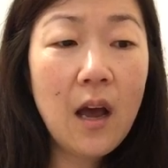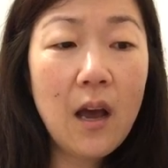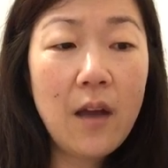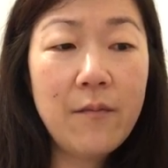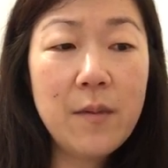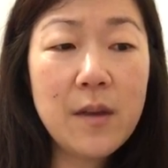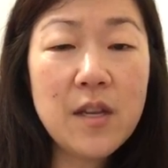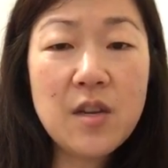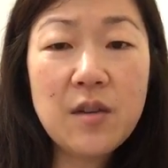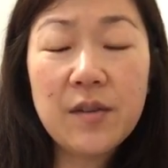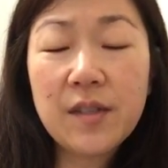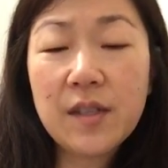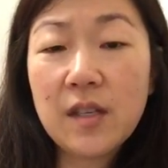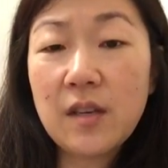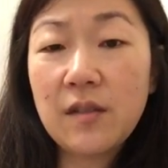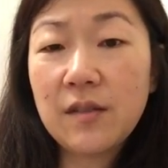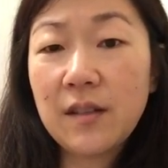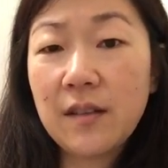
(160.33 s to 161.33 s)
I've been used
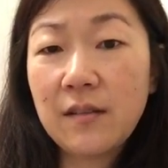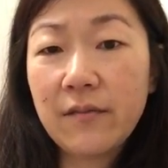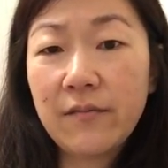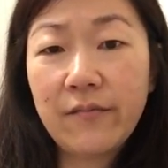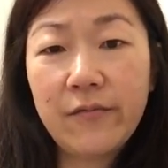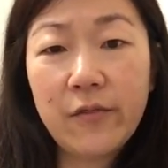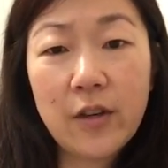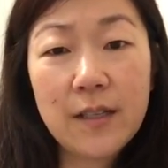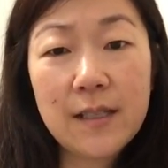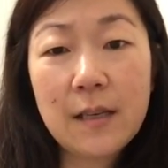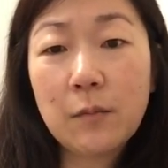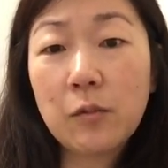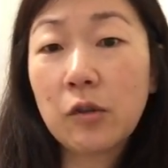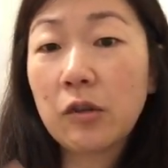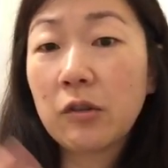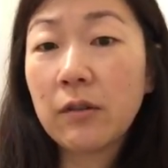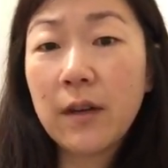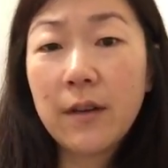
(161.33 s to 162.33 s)
to using, for
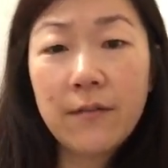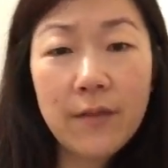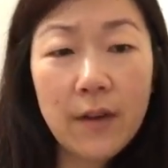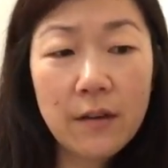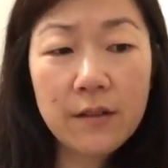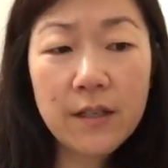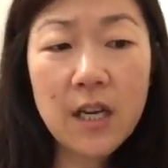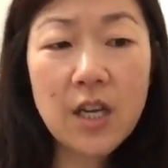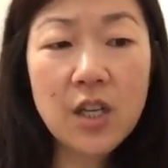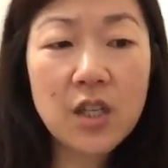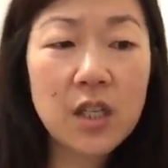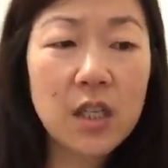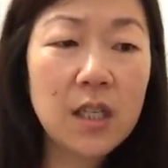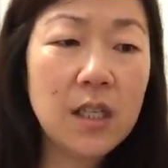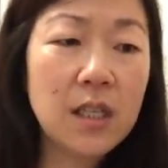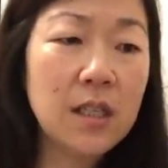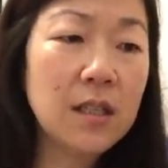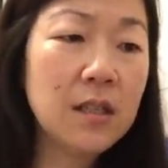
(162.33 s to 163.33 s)
example, cream
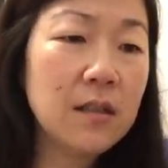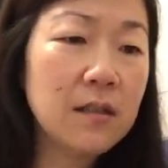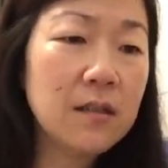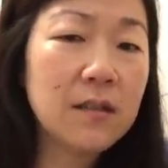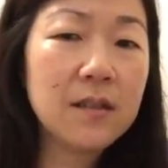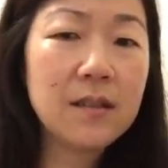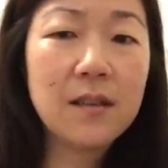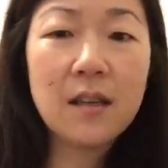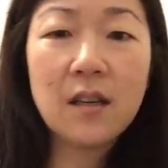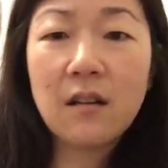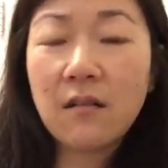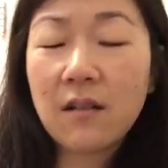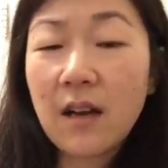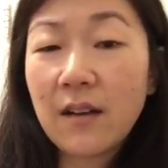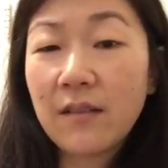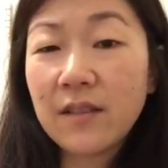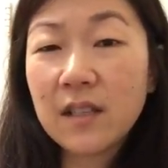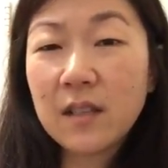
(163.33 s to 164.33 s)
foundations, you know,
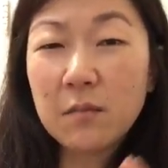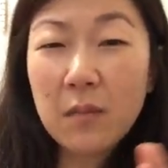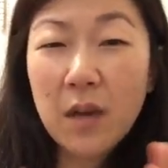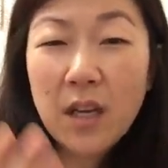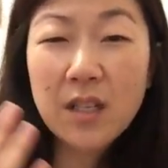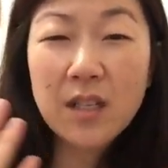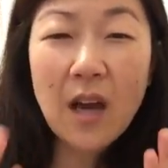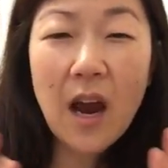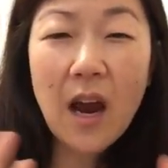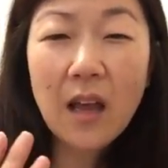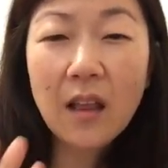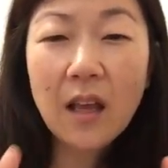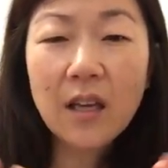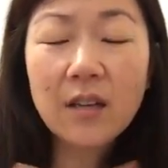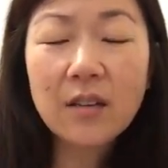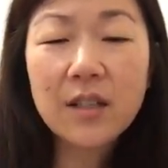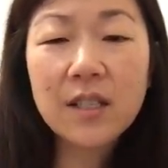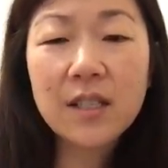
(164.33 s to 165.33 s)
kind of smudge
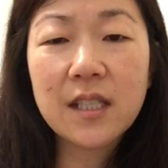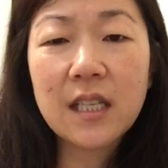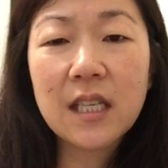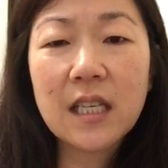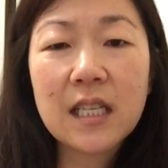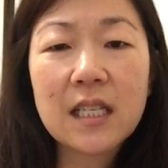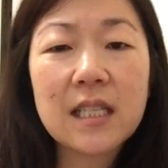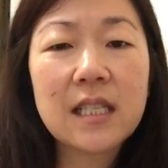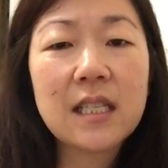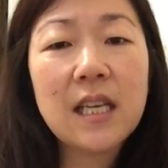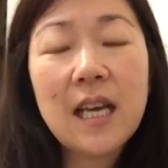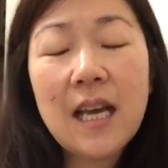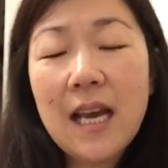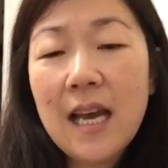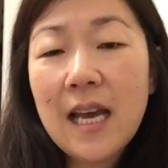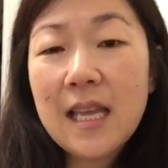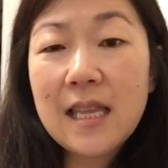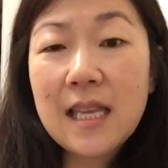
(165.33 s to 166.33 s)
eyeliner sticks,
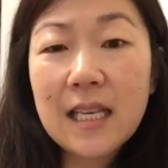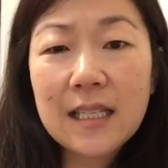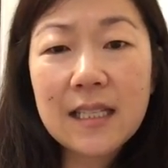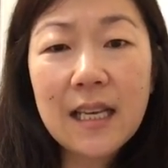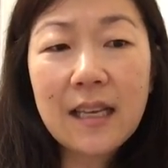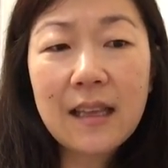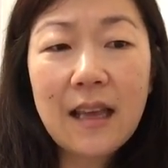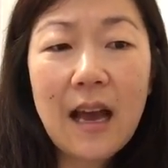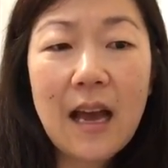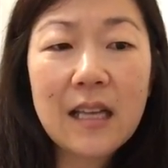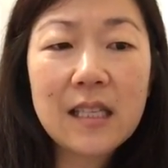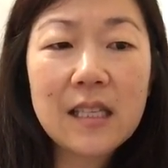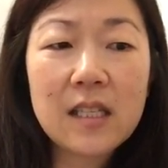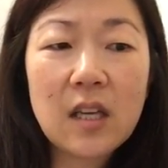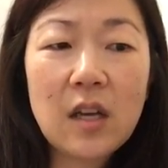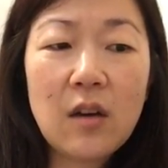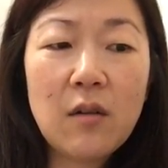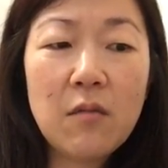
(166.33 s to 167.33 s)
things like that.
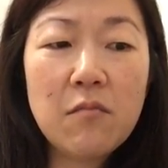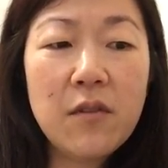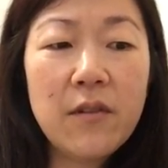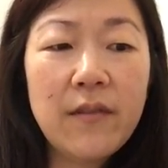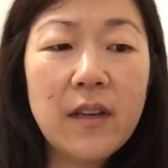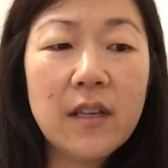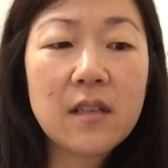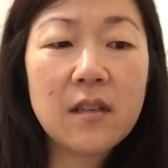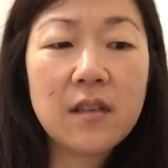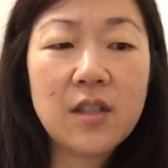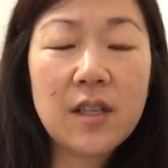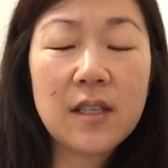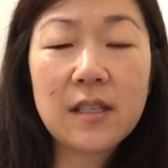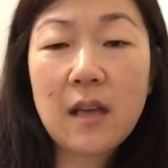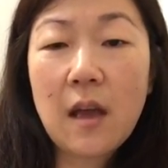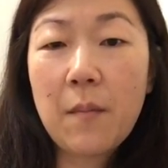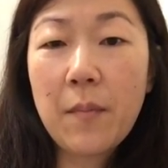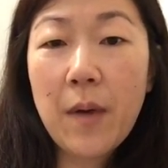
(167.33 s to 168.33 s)
So moving to
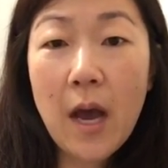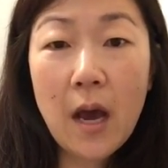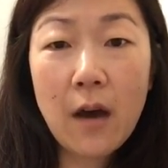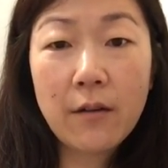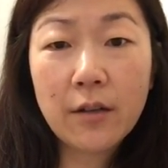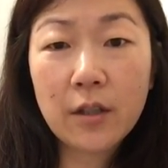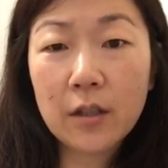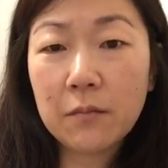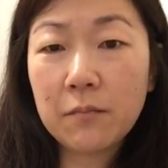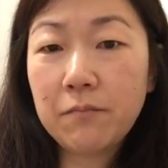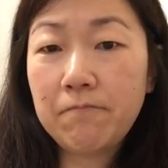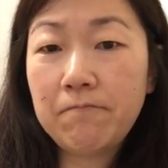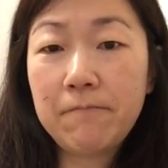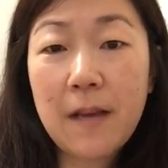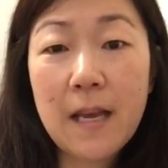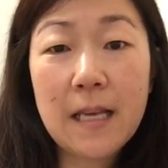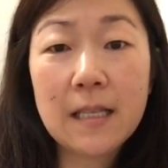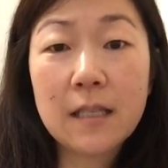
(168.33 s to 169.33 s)
just a
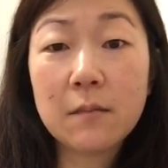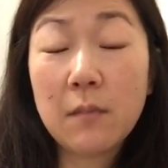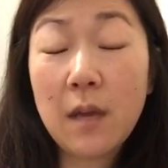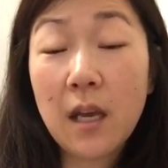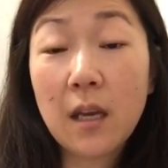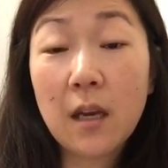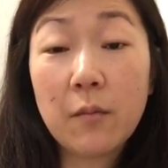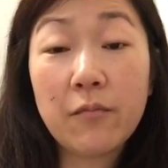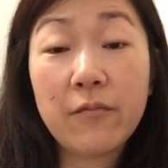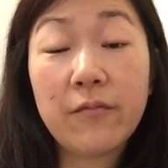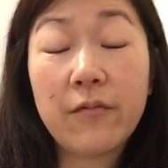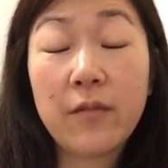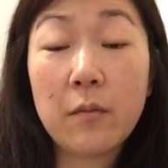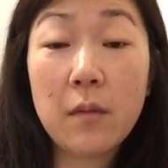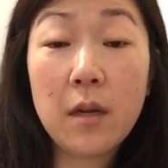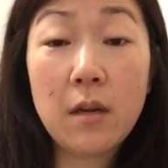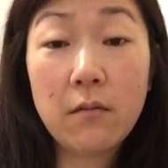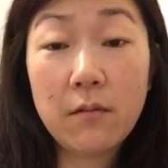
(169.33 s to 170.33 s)
powder-based makeup
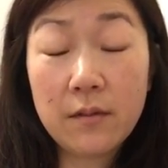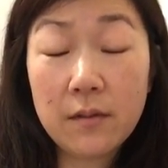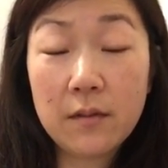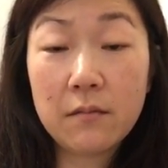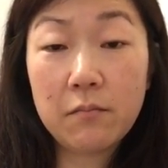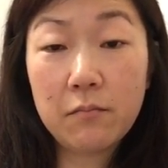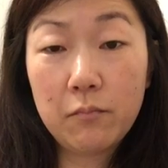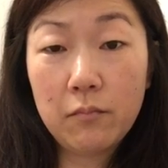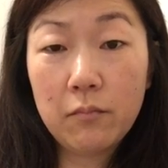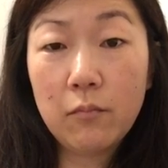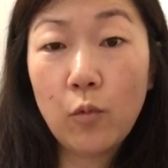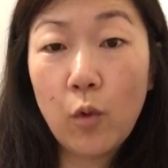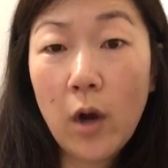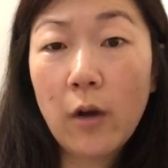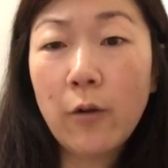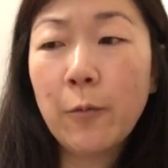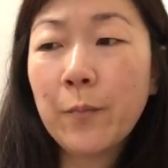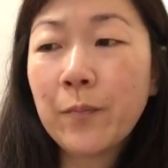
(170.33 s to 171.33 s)
for me was,
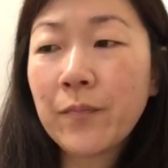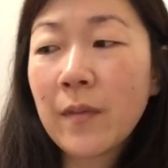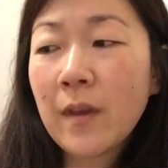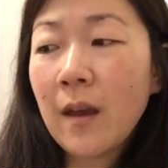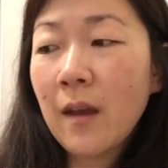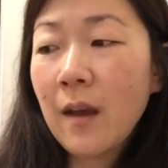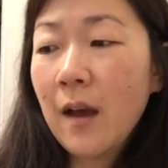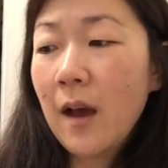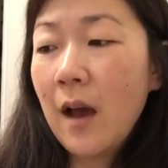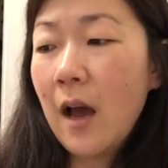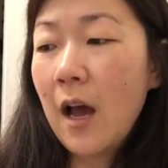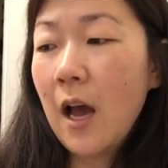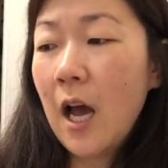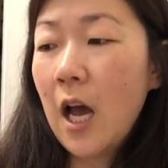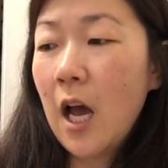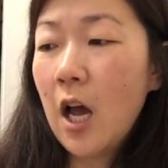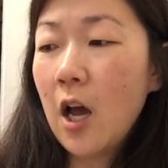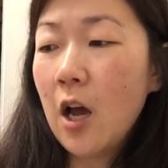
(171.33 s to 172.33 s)
whoa.
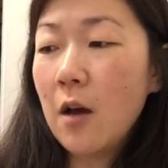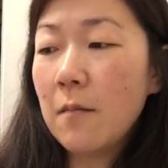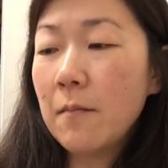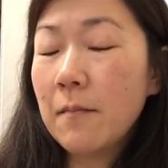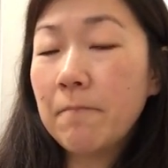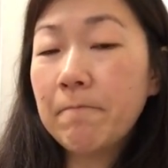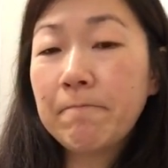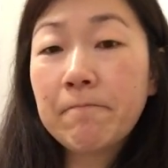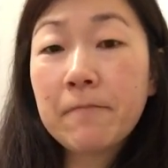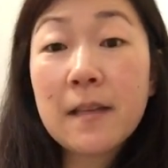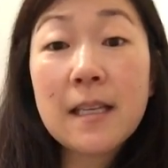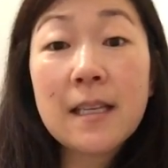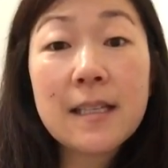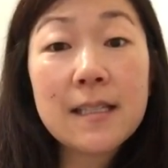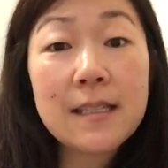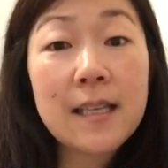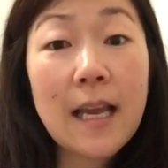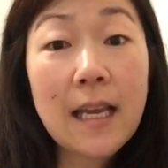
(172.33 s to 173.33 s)
Um,
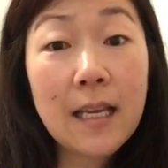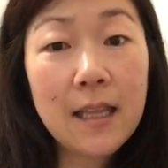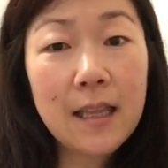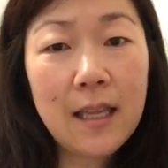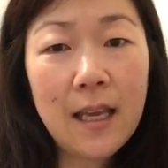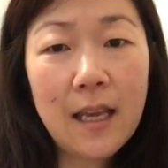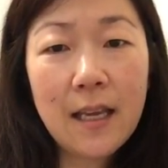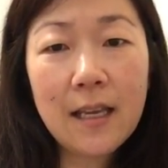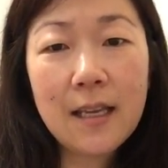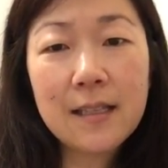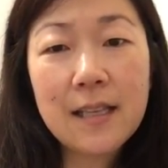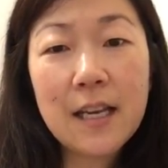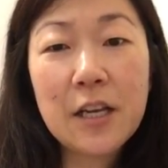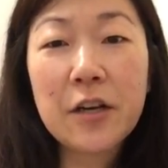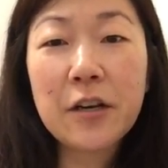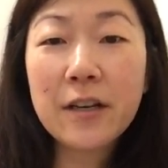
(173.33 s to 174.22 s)
Second thing is that